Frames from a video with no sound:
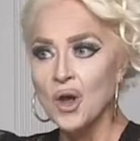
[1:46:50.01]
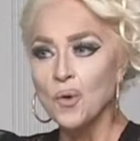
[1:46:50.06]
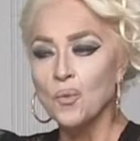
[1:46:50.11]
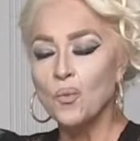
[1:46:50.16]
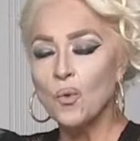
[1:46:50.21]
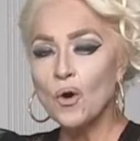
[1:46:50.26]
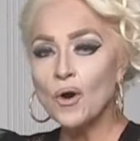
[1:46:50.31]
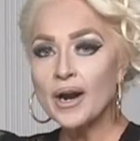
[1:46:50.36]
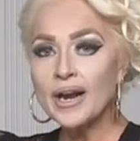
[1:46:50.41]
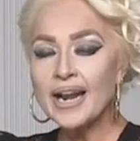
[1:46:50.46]

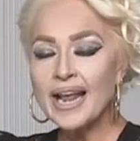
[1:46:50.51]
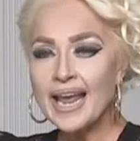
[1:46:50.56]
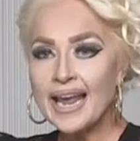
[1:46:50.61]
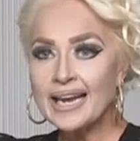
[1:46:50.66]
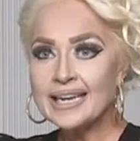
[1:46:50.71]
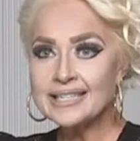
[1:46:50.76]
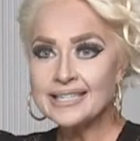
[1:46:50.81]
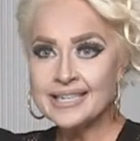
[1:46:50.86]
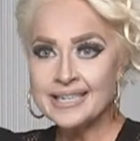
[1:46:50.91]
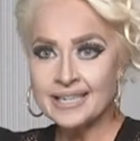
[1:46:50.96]
We're at
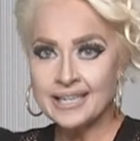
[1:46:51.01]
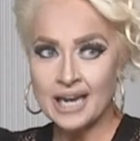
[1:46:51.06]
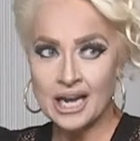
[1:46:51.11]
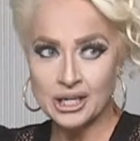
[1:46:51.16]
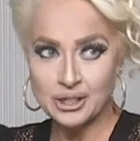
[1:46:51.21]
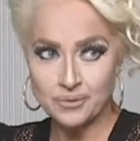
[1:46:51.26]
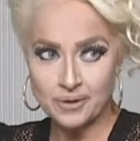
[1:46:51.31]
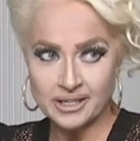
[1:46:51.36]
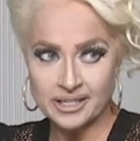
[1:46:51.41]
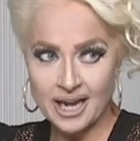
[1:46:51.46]

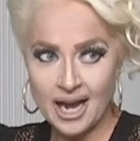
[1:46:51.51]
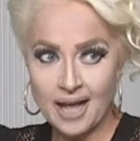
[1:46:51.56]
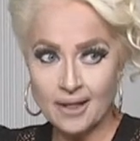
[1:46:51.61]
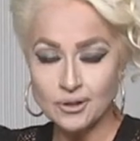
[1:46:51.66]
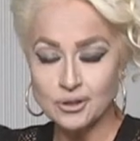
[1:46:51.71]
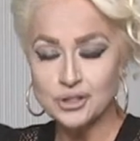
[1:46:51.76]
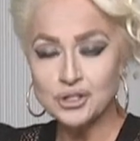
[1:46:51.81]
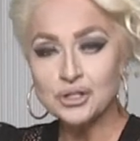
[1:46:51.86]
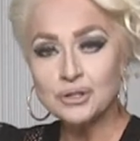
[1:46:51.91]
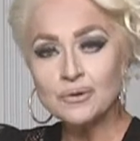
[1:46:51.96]

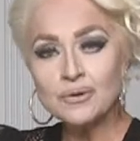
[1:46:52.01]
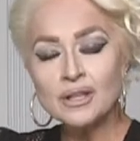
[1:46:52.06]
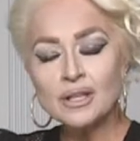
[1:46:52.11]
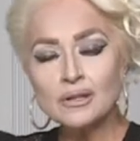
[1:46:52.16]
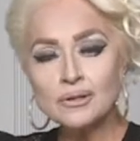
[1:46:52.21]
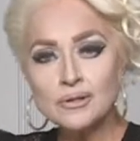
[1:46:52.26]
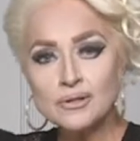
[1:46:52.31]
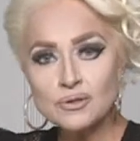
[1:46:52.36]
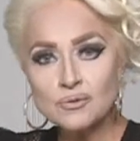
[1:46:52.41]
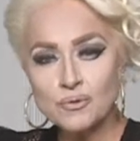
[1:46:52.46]
$1,800. Do you know that
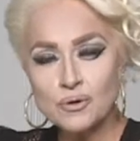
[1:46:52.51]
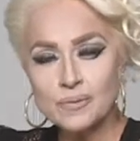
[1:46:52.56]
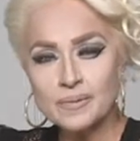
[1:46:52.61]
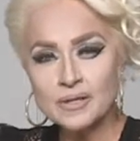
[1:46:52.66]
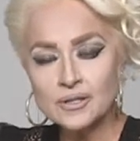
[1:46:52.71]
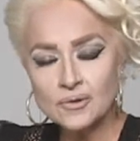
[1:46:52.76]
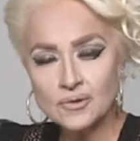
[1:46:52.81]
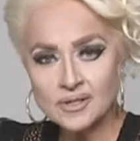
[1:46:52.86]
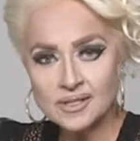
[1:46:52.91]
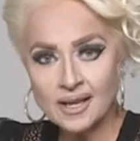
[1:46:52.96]
loose
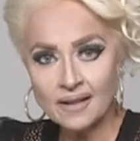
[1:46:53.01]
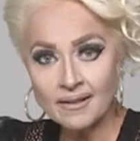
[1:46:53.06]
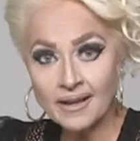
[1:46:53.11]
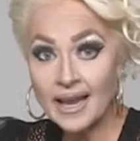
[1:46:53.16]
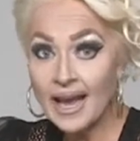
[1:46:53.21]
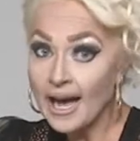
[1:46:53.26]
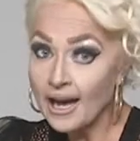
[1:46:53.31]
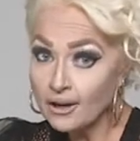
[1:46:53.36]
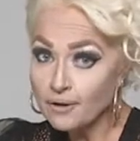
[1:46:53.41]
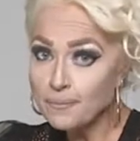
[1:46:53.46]
rubies are selling
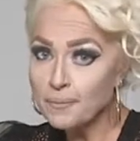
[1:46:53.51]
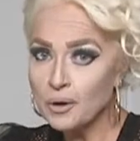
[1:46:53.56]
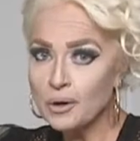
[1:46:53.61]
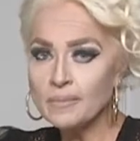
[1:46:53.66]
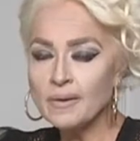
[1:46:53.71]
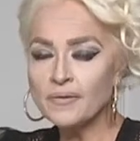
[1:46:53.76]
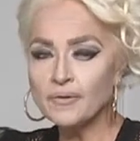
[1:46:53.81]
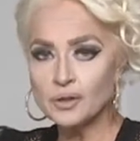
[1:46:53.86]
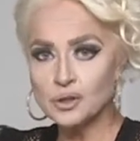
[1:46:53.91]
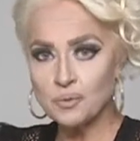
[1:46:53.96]
out of
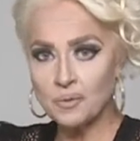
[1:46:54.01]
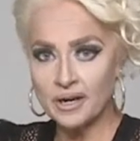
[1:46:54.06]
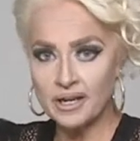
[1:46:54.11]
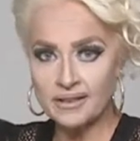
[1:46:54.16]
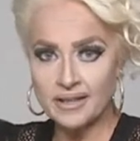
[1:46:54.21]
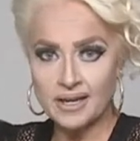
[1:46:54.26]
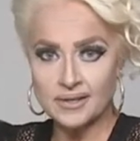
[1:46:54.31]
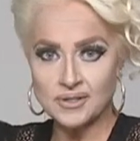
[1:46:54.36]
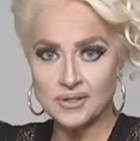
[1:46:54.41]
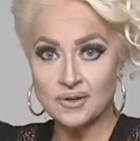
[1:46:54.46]
Burma for
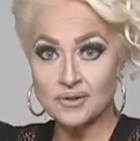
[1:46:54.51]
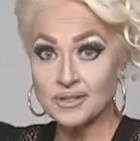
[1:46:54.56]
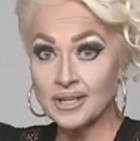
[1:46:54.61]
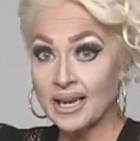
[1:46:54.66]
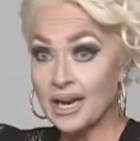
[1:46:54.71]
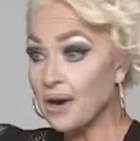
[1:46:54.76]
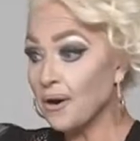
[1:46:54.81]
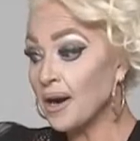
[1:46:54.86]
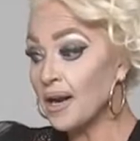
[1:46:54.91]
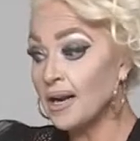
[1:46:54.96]
$20,000 a
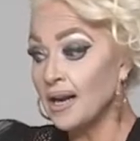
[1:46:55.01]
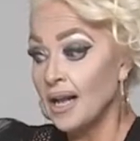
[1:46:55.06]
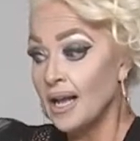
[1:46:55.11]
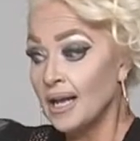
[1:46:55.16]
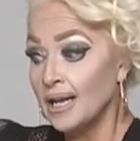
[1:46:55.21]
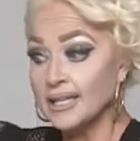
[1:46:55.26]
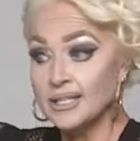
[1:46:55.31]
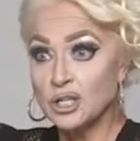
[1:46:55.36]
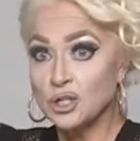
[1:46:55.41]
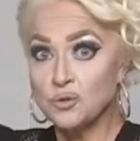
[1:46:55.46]
carat?
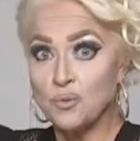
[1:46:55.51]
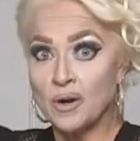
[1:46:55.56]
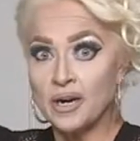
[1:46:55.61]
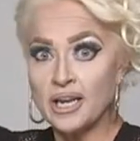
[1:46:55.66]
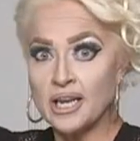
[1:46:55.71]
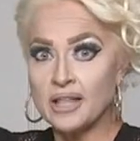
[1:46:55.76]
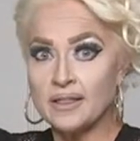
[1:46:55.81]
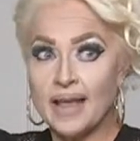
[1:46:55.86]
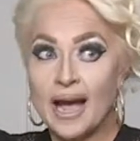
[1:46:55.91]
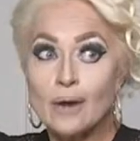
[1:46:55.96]
That's a
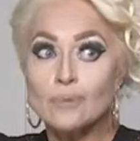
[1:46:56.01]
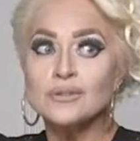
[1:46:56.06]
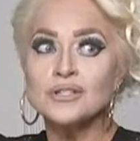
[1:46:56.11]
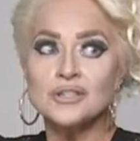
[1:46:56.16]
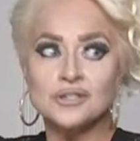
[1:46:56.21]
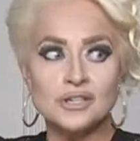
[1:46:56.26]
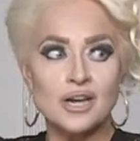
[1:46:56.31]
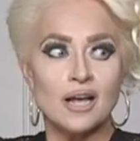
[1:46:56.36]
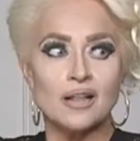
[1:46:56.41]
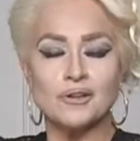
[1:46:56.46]

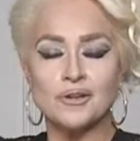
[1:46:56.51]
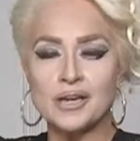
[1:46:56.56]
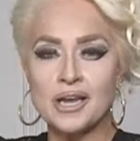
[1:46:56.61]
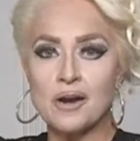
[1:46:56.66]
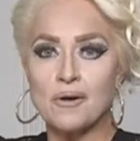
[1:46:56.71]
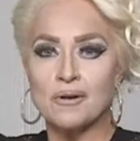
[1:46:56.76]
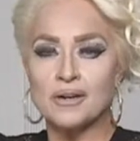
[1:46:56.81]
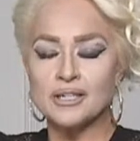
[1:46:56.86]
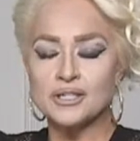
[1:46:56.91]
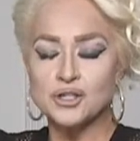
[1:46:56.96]
$20,000
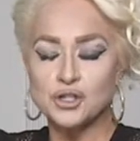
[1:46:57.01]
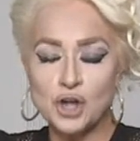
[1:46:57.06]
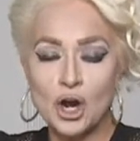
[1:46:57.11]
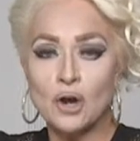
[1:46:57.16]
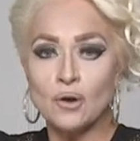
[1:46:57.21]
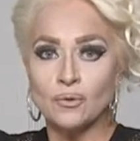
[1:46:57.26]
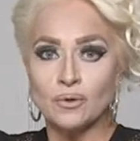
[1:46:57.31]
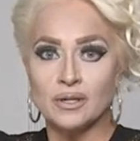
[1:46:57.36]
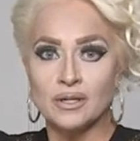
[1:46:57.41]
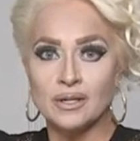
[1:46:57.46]
carat
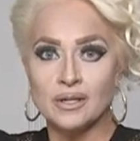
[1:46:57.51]
stone.